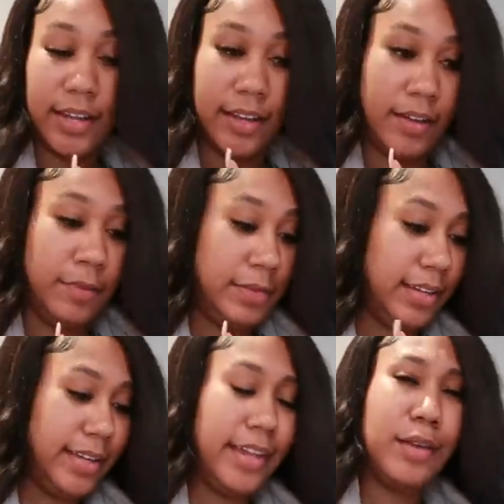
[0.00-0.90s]
Um,
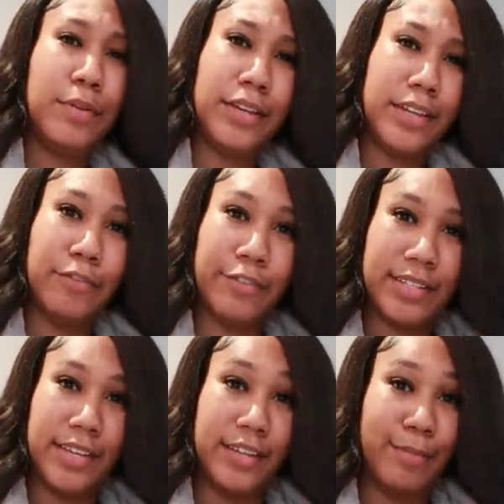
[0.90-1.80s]
Kelly put a gift
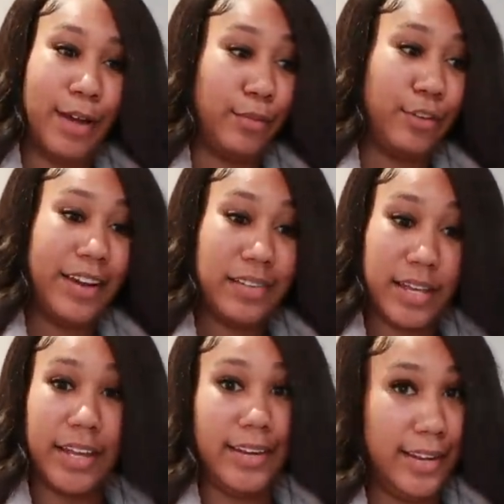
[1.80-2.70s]
receipt in the bottom. Girl, I ain't
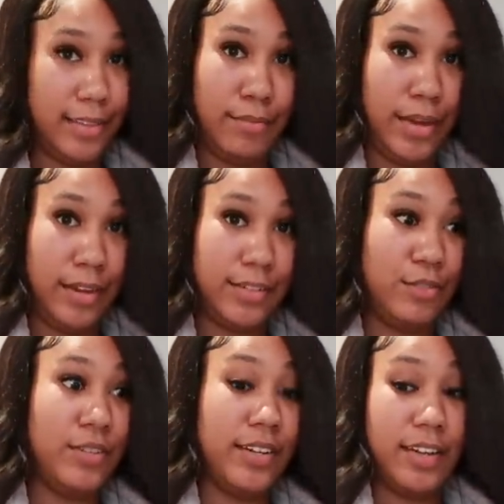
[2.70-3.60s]
taking nothing back. So
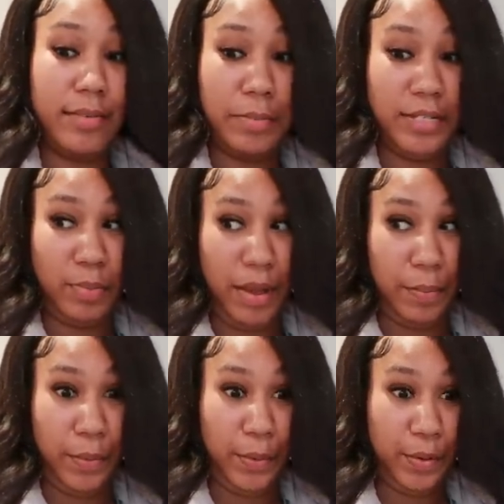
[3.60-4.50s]
you could have kept that piece of
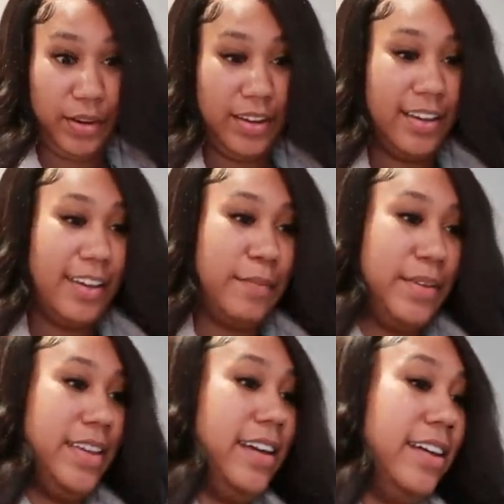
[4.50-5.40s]
paper.
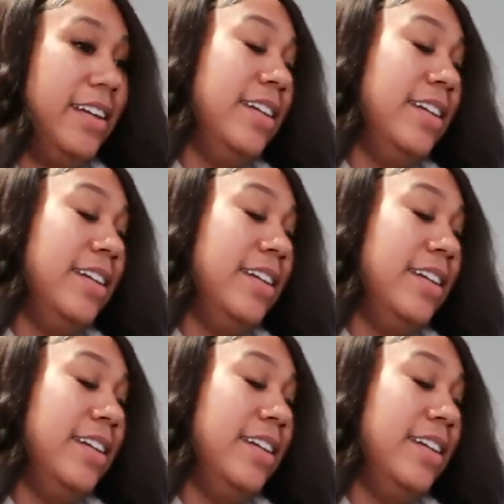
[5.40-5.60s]
But yeah,